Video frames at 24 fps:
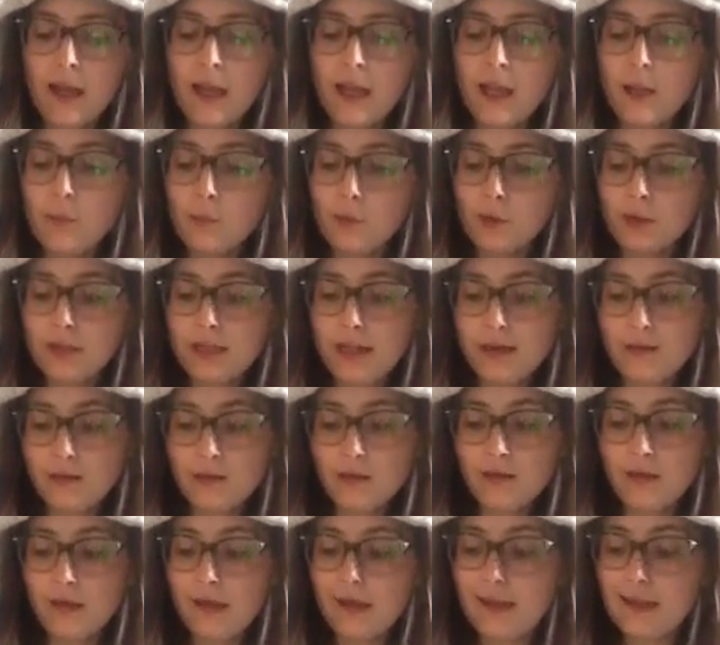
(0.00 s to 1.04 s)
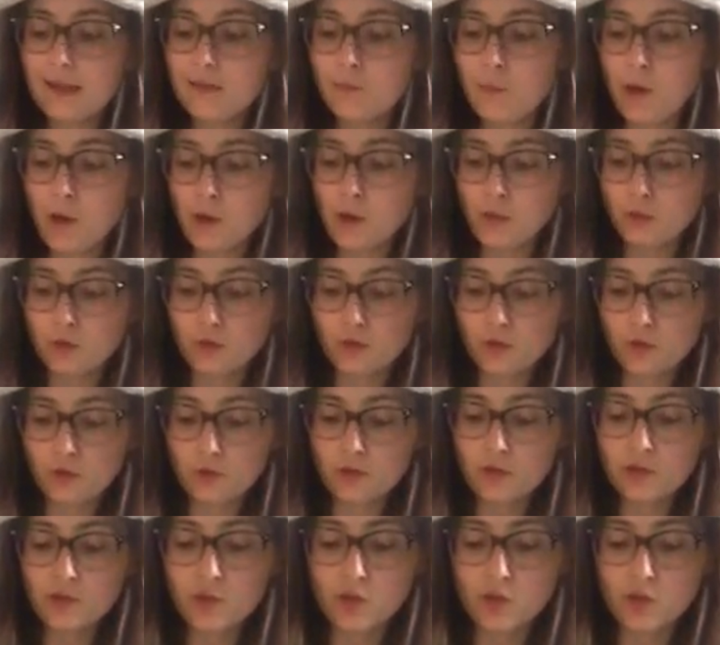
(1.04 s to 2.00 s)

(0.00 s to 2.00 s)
he pretended that his potions,